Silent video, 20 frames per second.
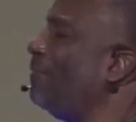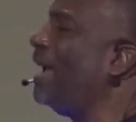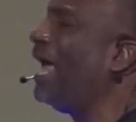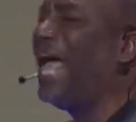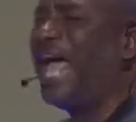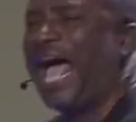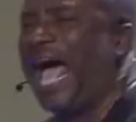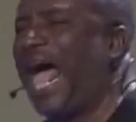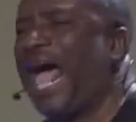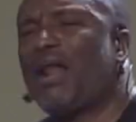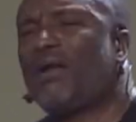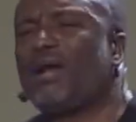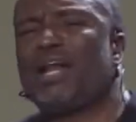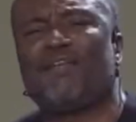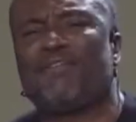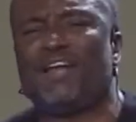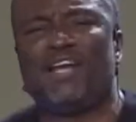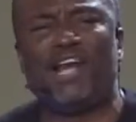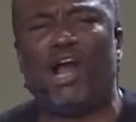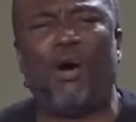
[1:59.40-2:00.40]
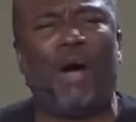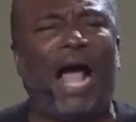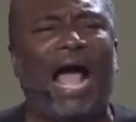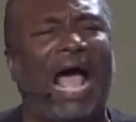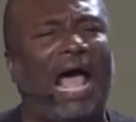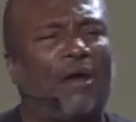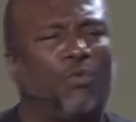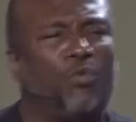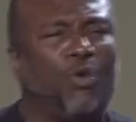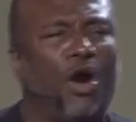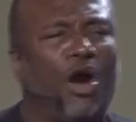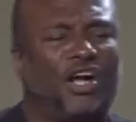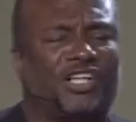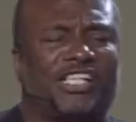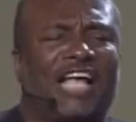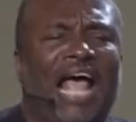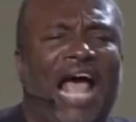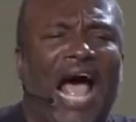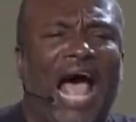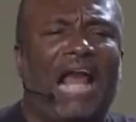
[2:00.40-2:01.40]
to. I don't even know how it
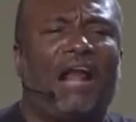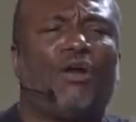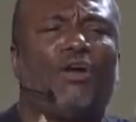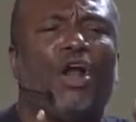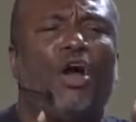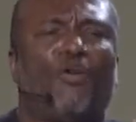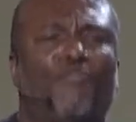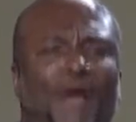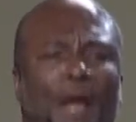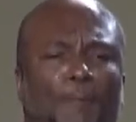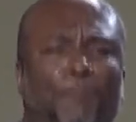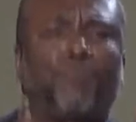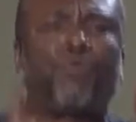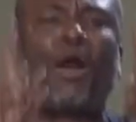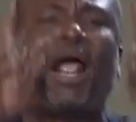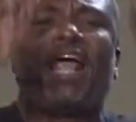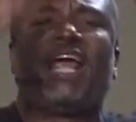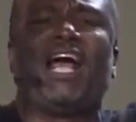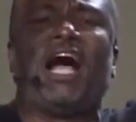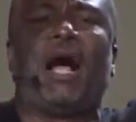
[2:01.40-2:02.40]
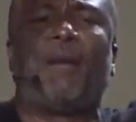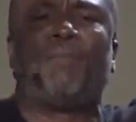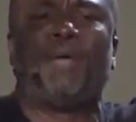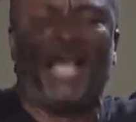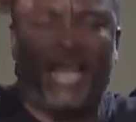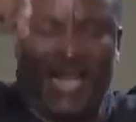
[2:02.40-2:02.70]
works. I don't know if I pray up,